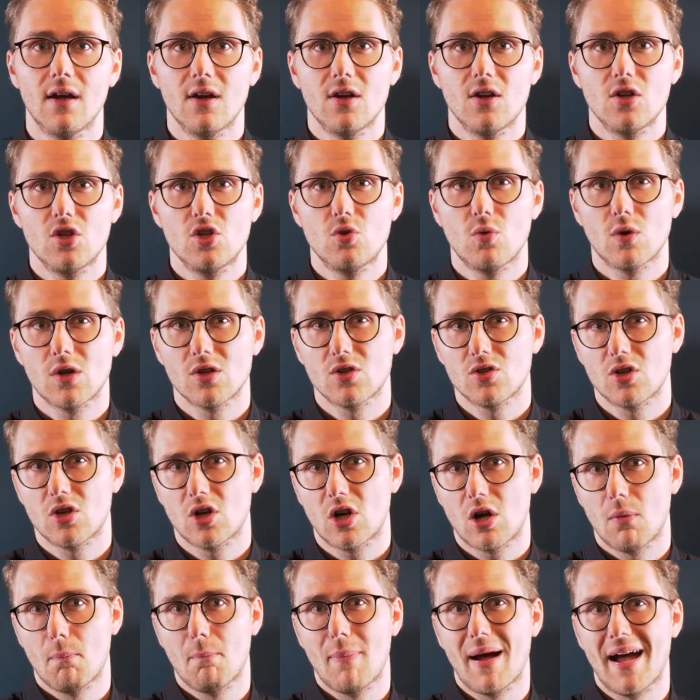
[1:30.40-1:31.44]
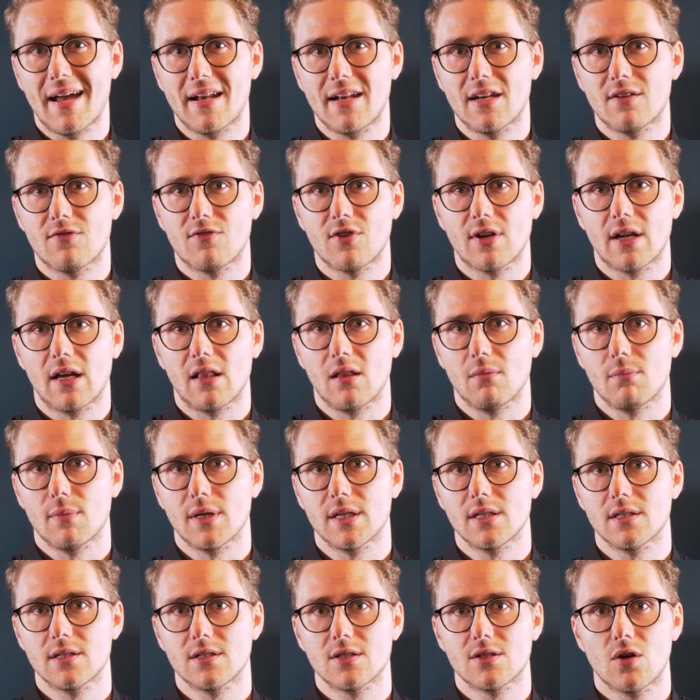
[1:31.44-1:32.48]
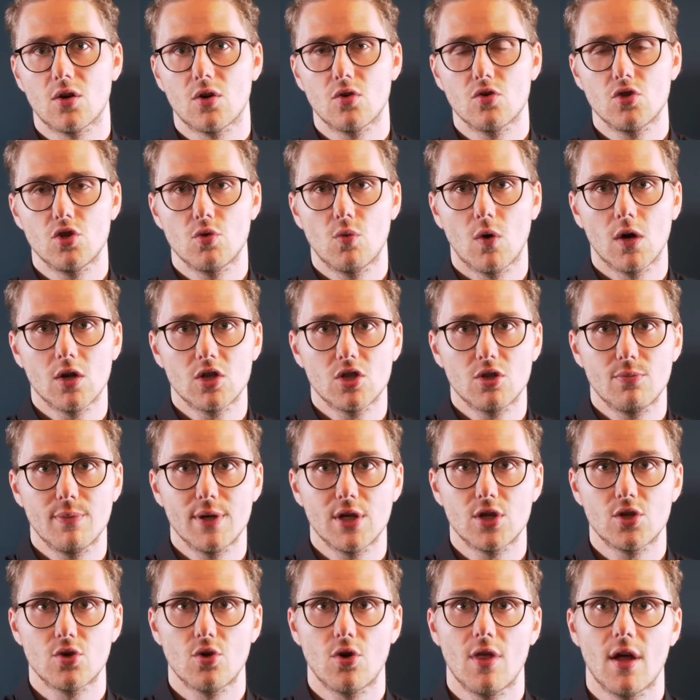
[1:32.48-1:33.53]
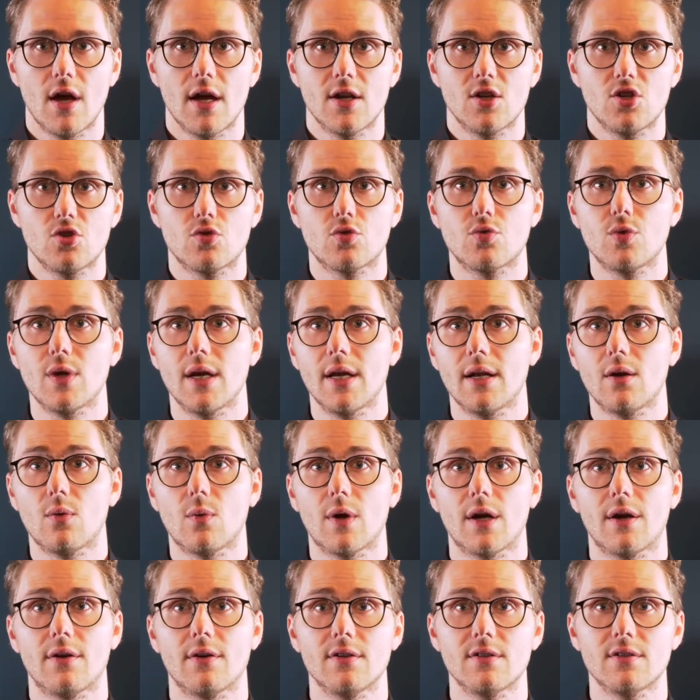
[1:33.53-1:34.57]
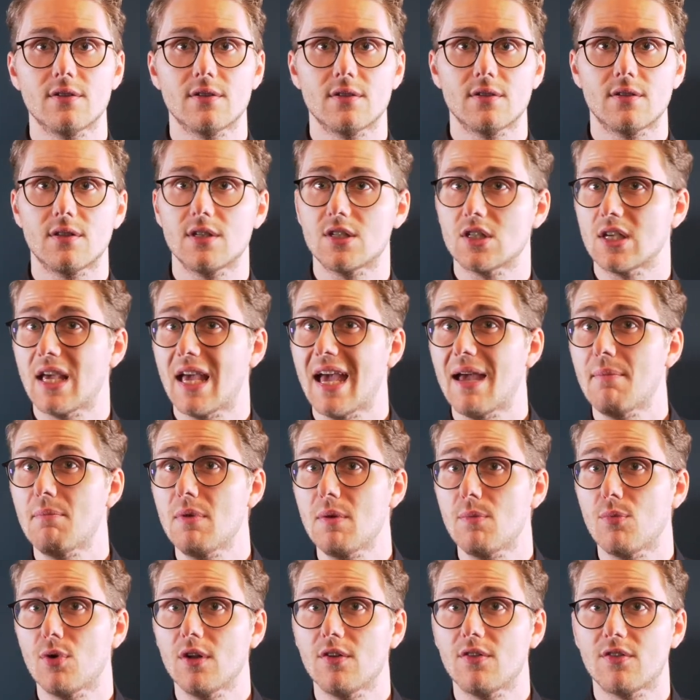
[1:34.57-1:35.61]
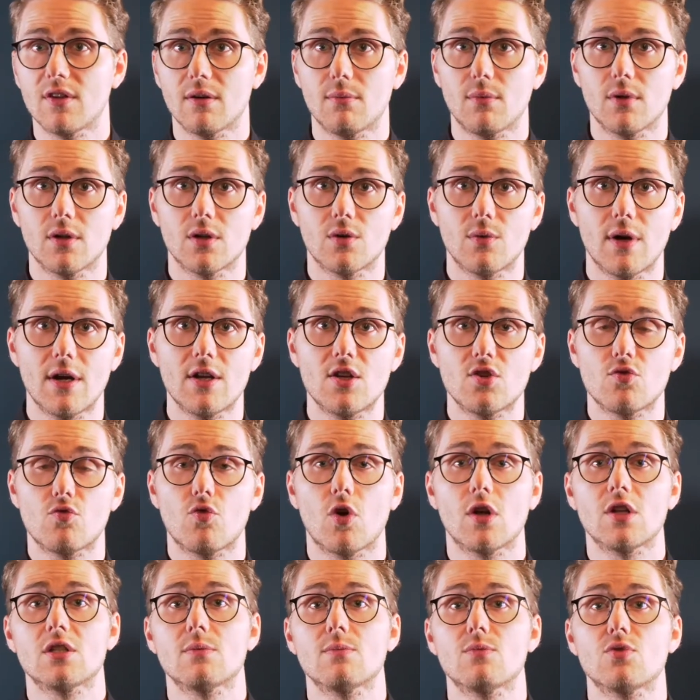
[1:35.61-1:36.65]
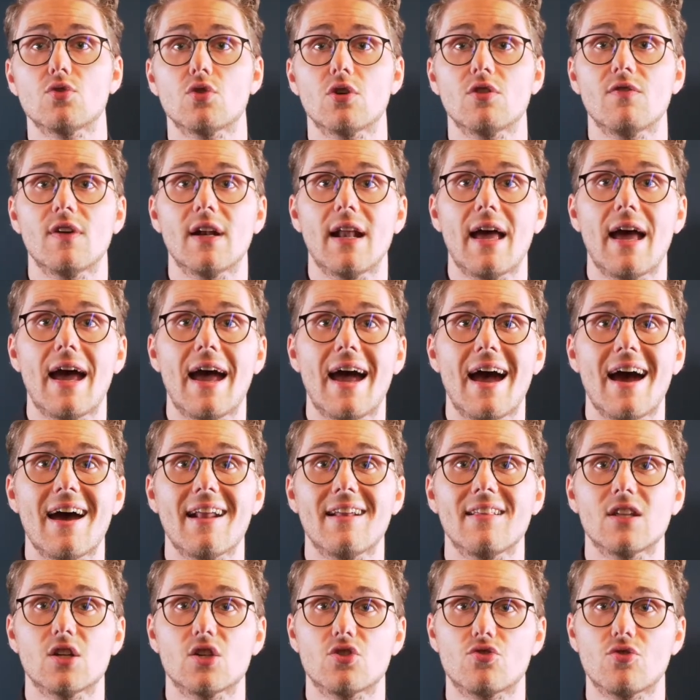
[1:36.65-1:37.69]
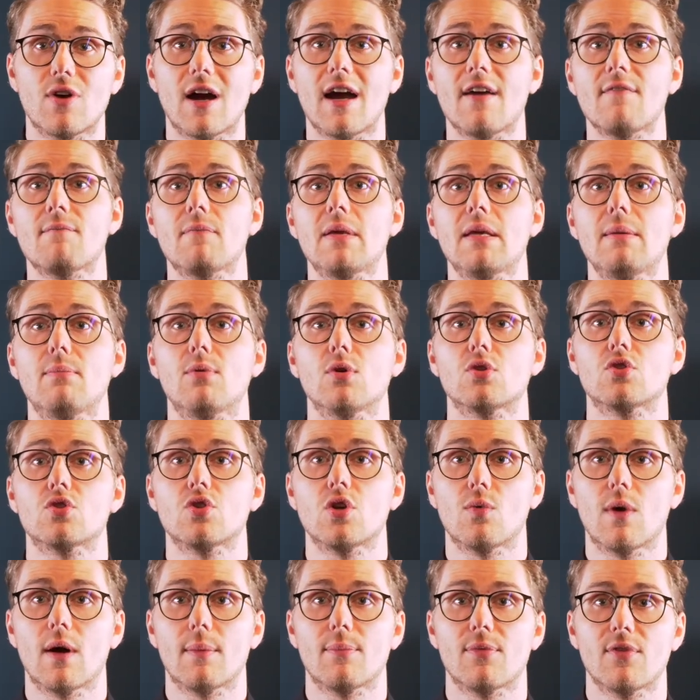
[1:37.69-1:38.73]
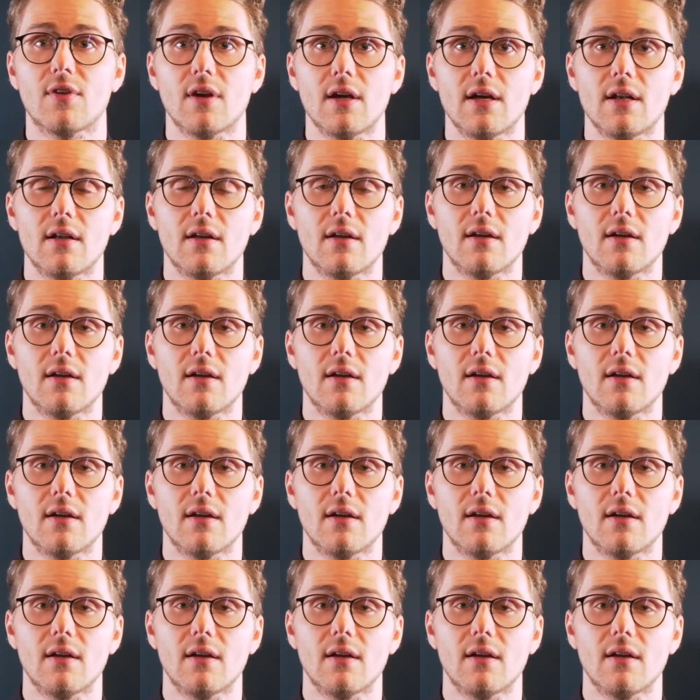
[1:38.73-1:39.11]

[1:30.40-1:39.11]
You want to sort of combine different elements. So you want to make sure that you create awareness. This can be pretty similar, right? You run some sort of an ad that drives people to your website.